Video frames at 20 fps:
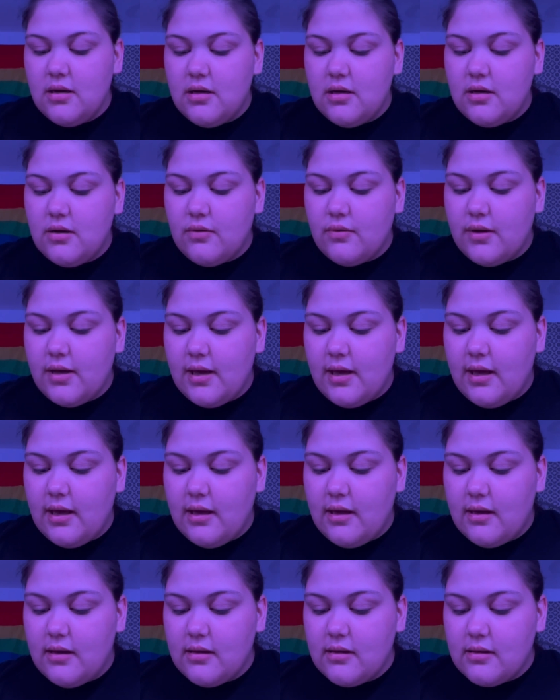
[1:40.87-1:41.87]

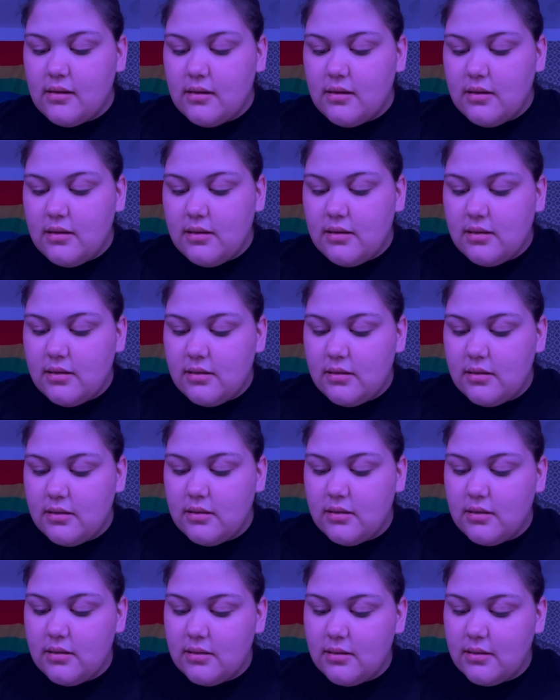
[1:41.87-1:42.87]
Okay.
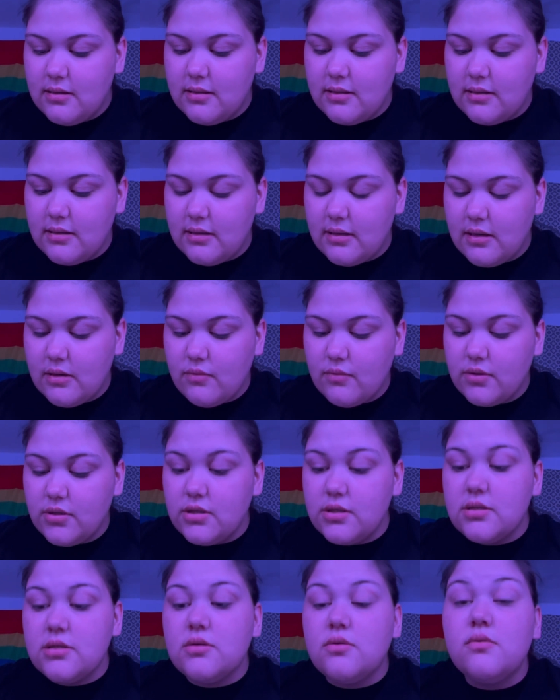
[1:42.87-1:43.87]
And now we're
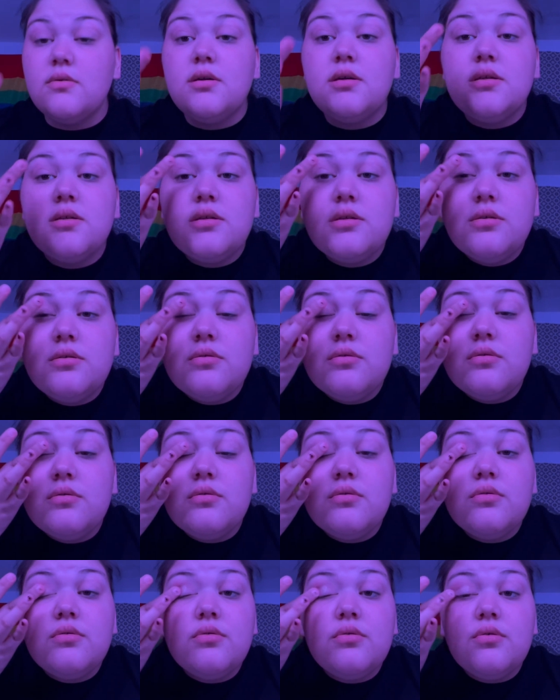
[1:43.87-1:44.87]
just going
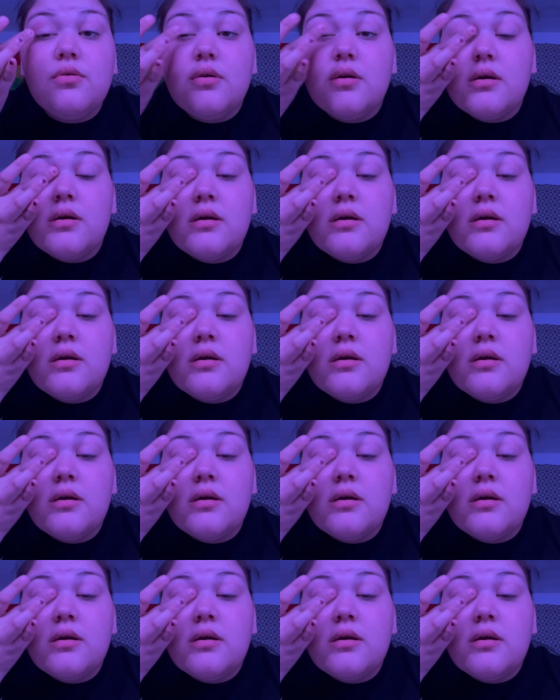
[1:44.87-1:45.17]
to